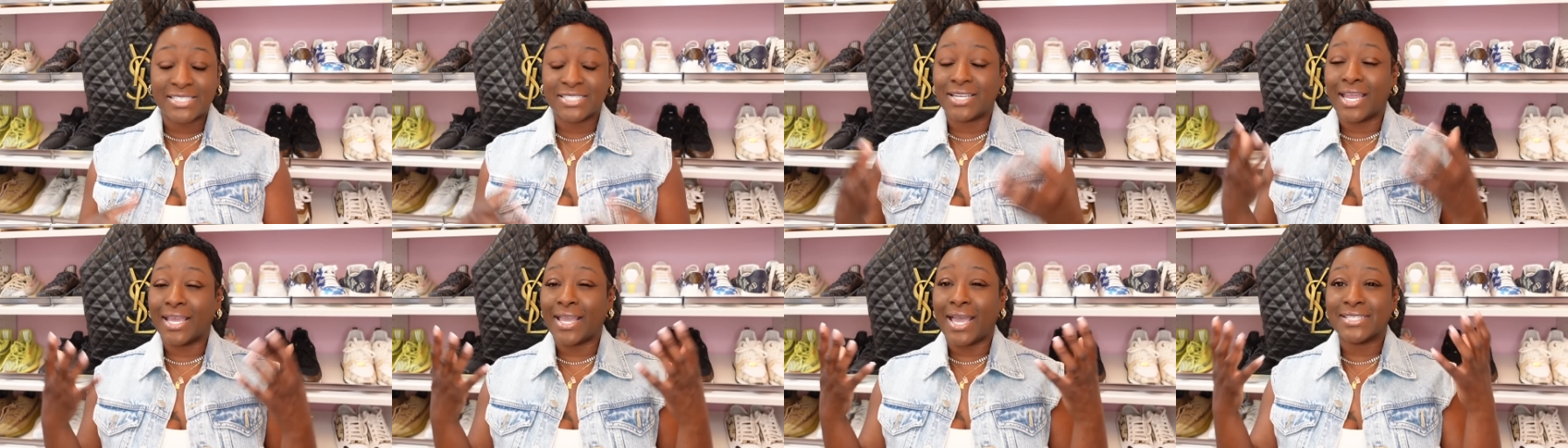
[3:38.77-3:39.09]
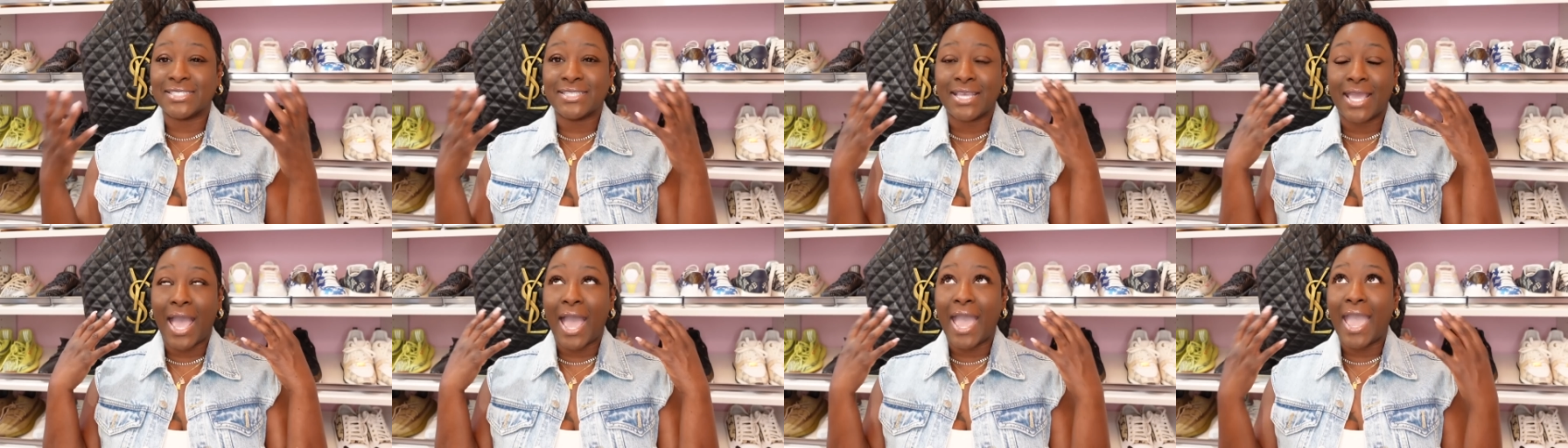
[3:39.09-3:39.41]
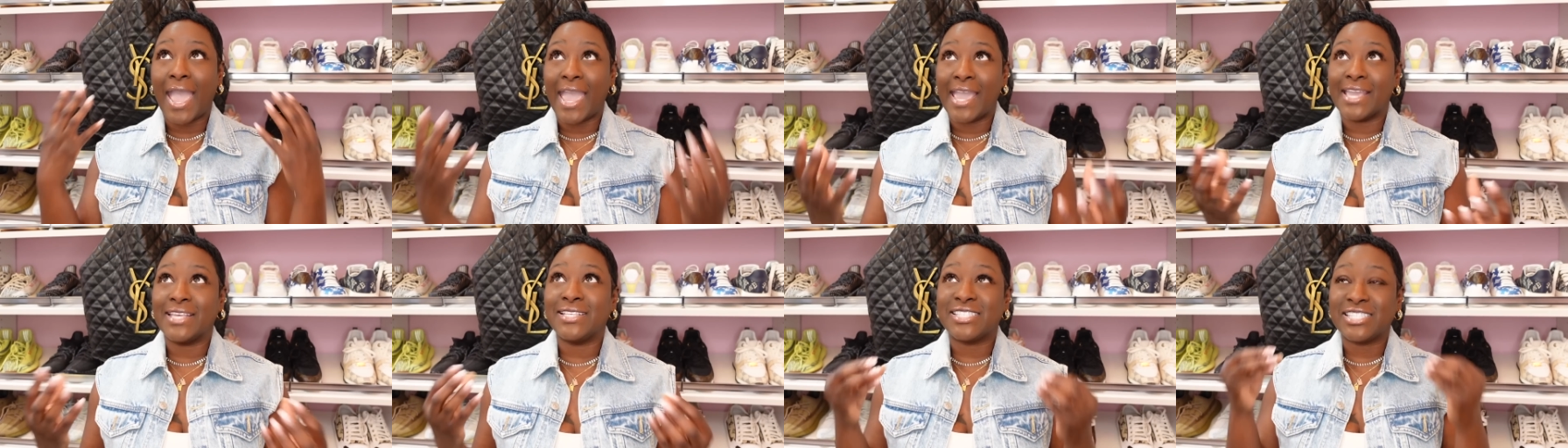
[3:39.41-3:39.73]
And like I say, I
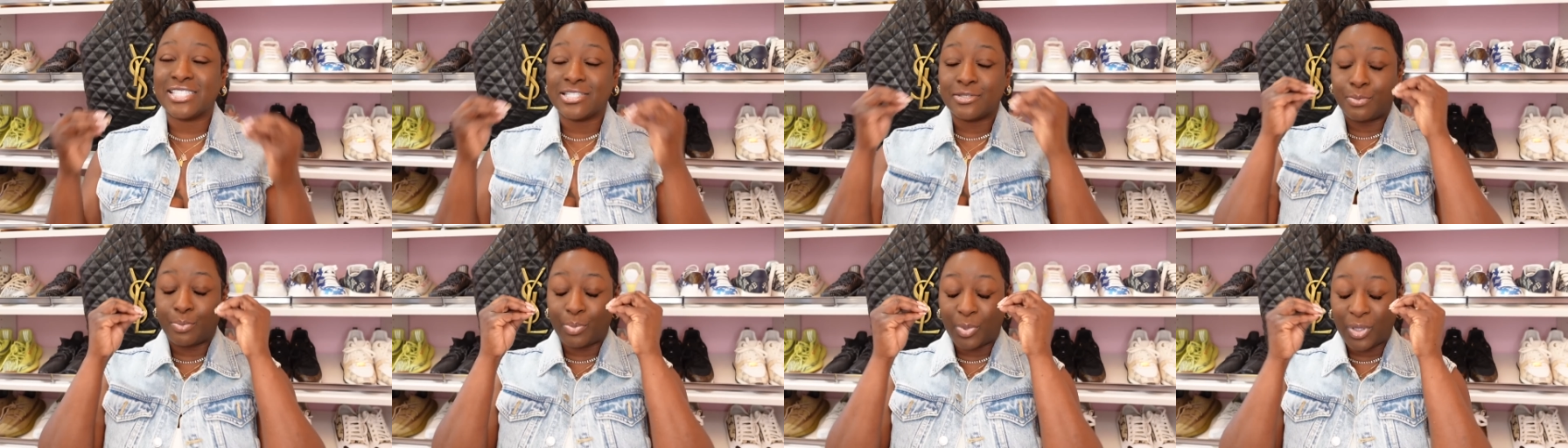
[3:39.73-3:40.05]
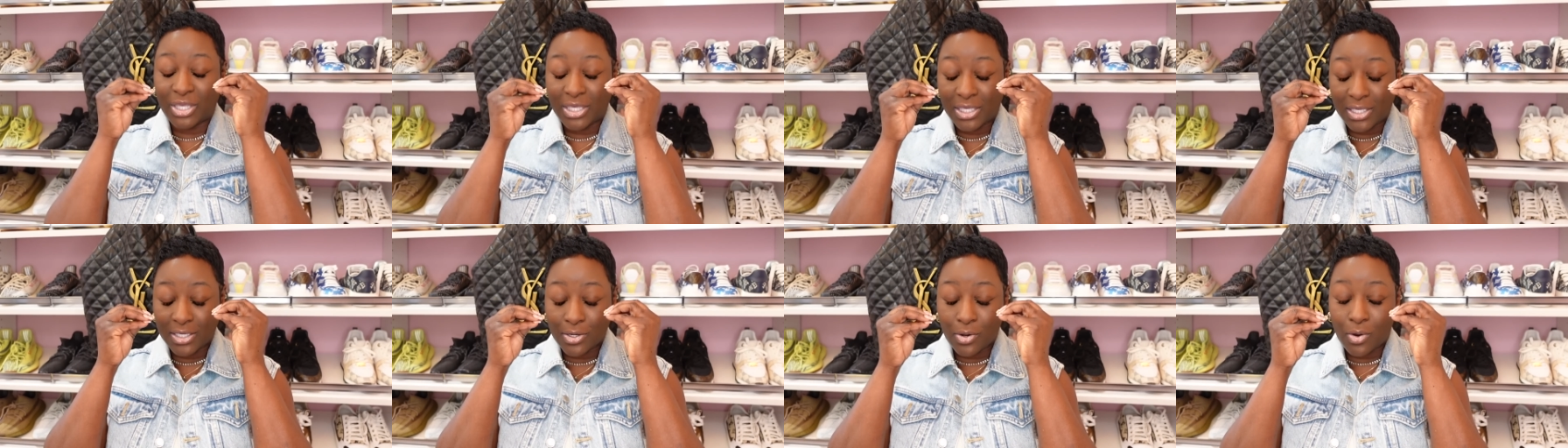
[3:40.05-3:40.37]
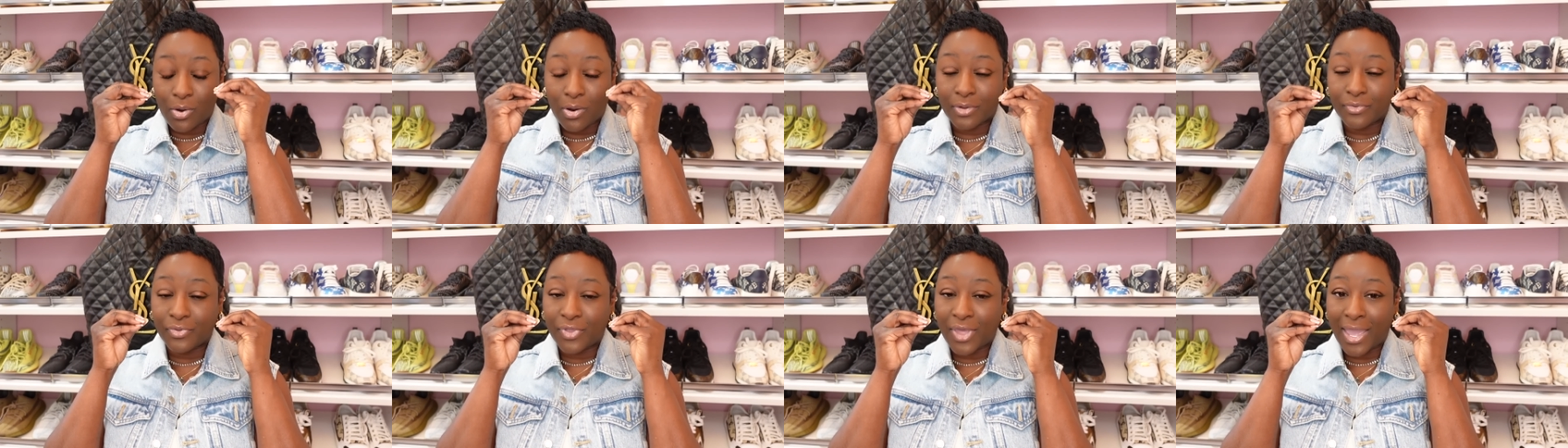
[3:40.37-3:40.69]
hate speaking
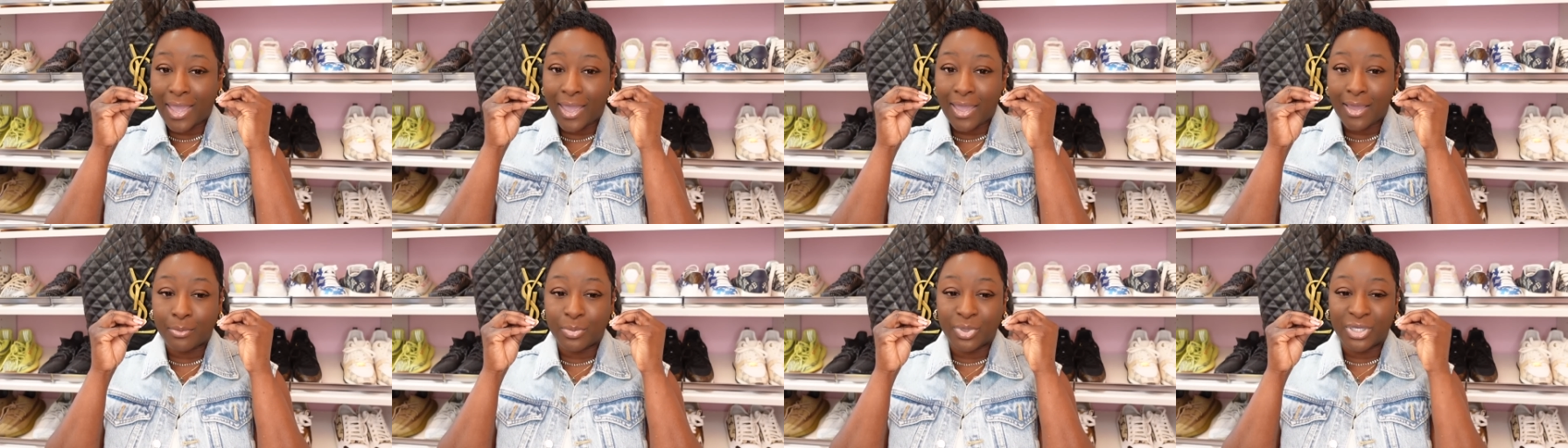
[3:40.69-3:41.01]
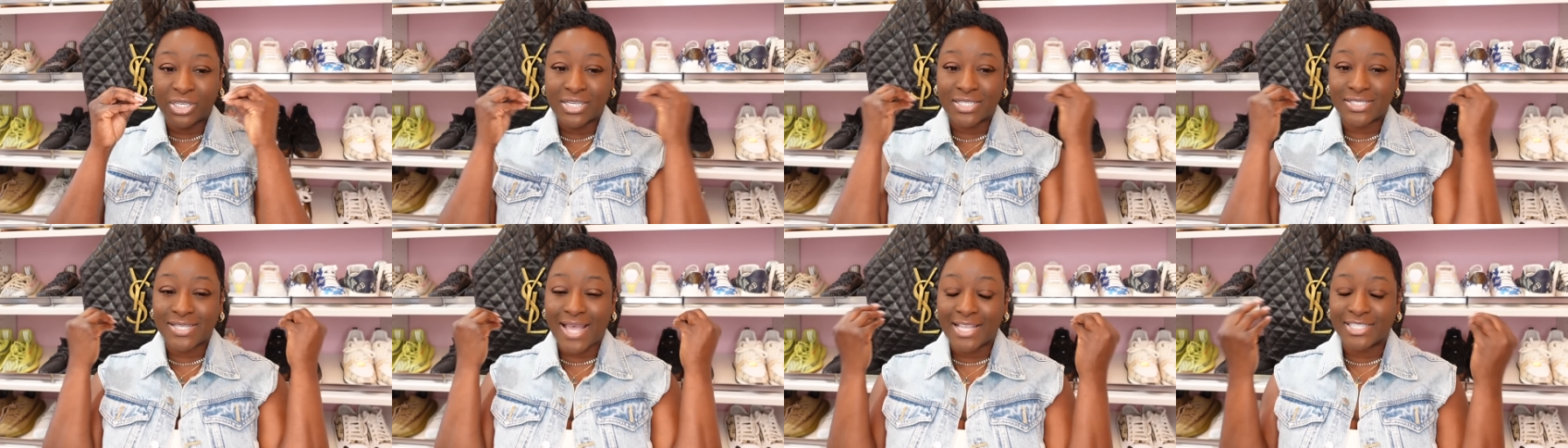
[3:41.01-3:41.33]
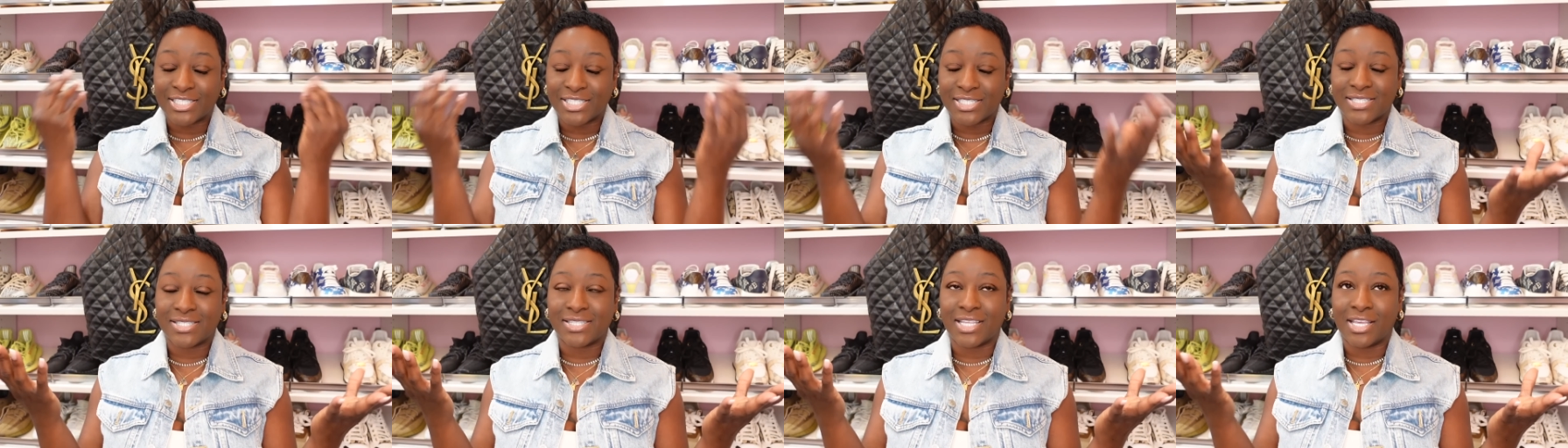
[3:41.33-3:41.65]
on that because I
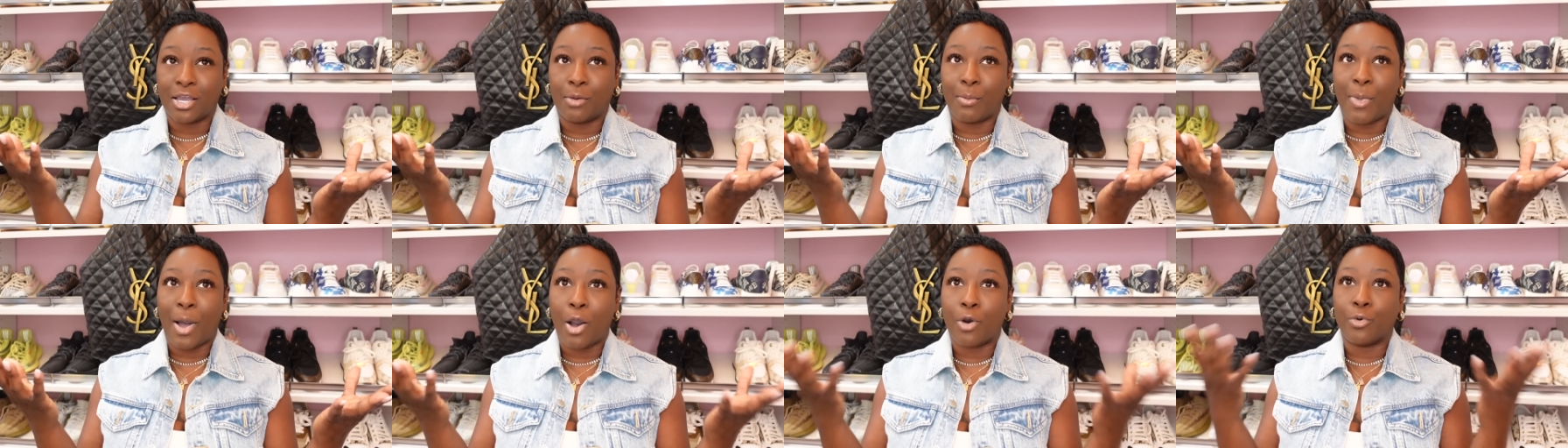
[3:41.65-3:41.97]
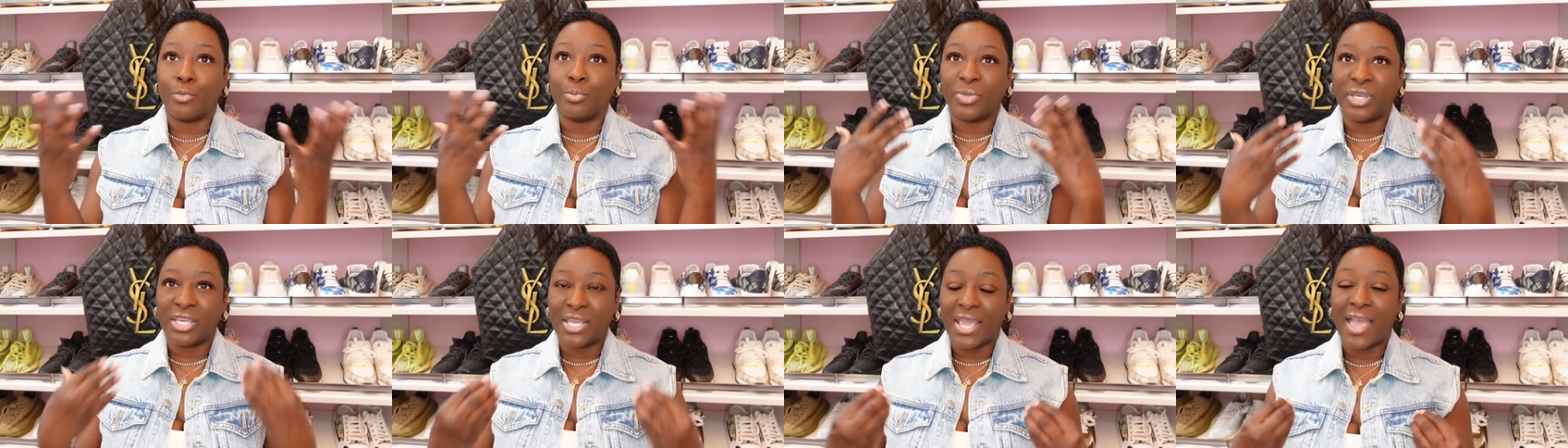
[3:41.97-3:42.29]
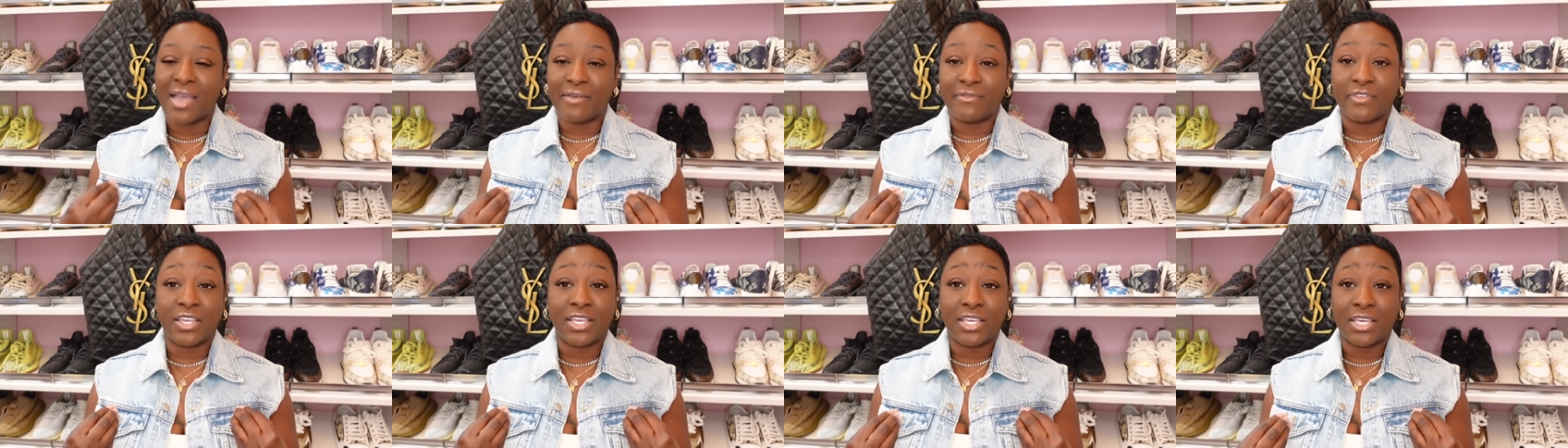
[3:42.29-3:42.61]
just think about me
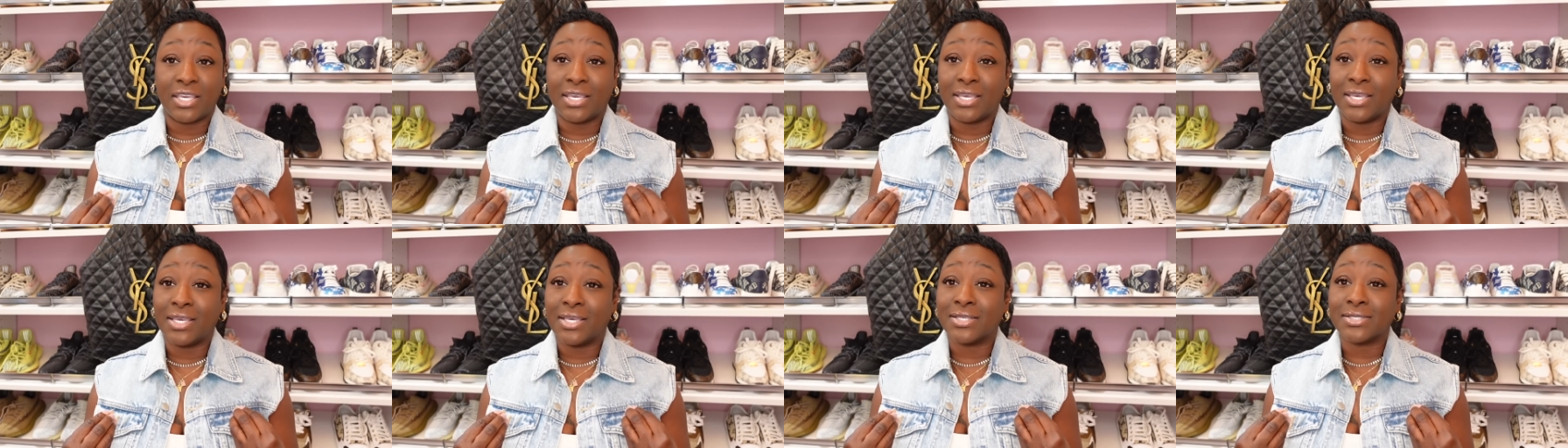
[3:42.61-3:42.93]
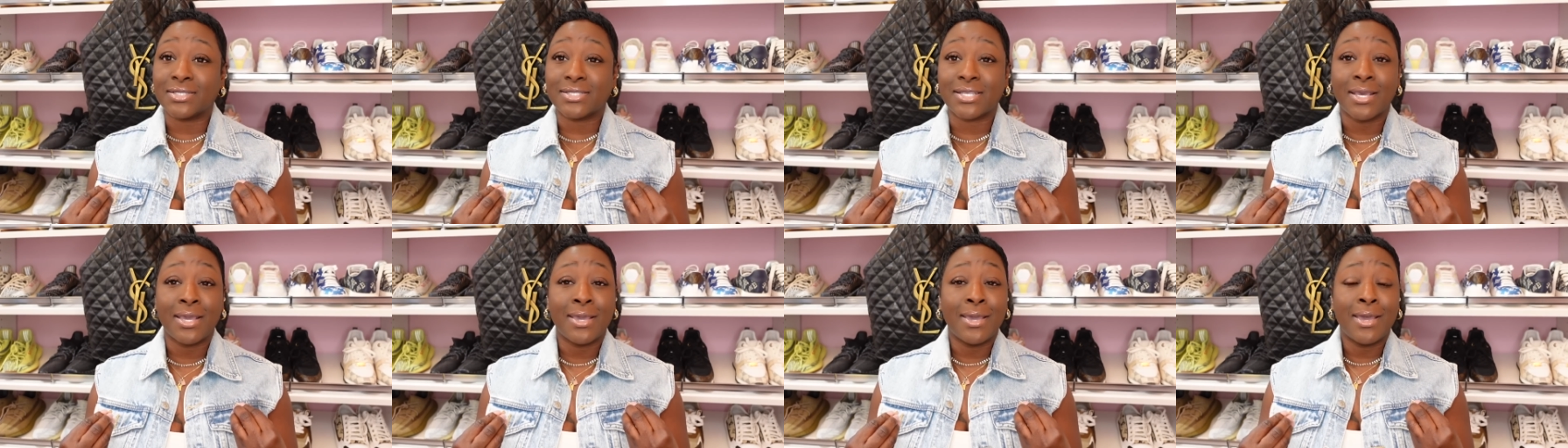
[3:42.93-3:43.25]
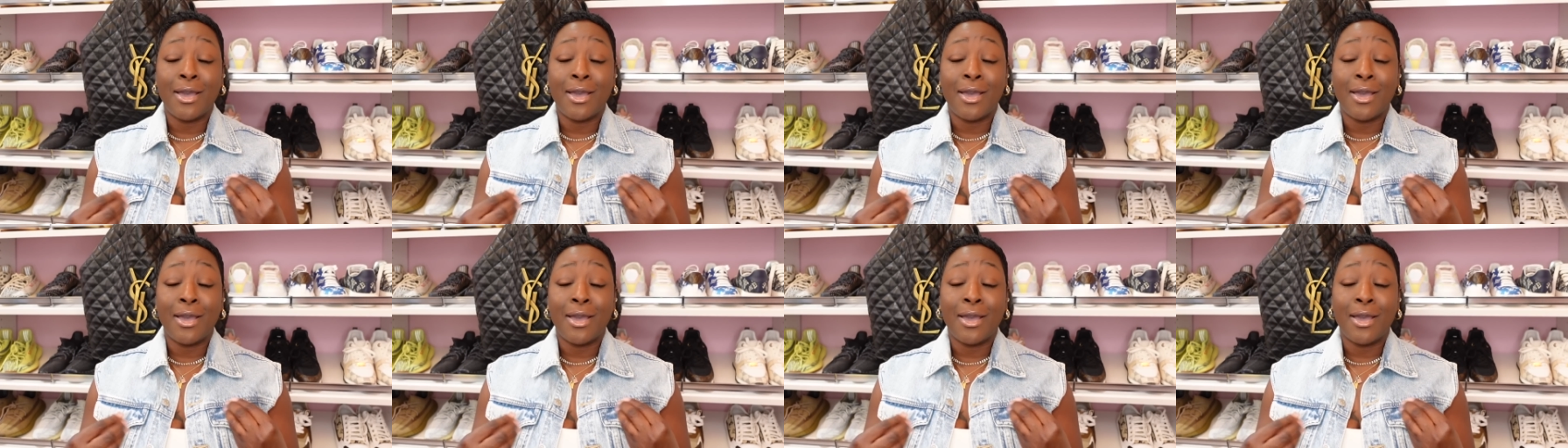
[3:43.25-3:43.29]
having kids.